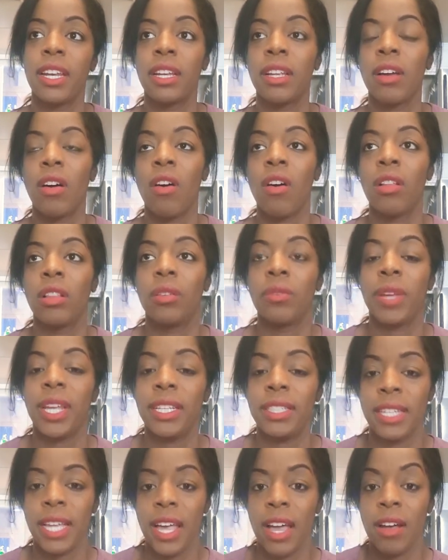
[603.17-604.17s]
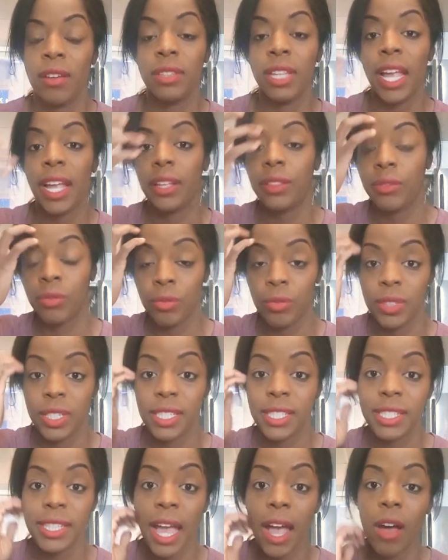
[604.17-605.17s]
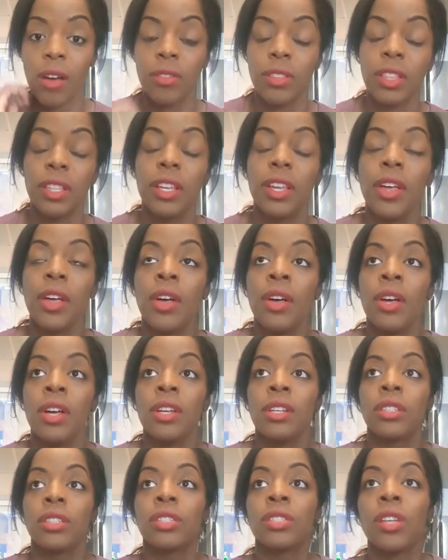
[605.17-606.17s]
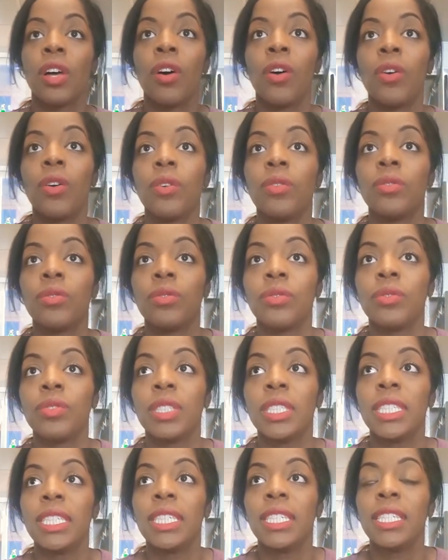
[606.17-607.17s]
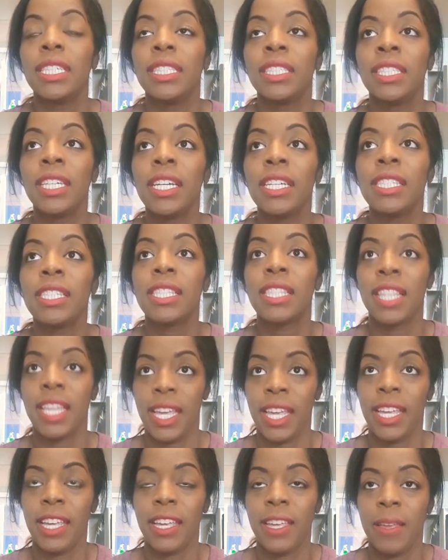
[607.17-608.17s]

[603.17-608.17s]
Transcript: all the way down, like through the South. So just think,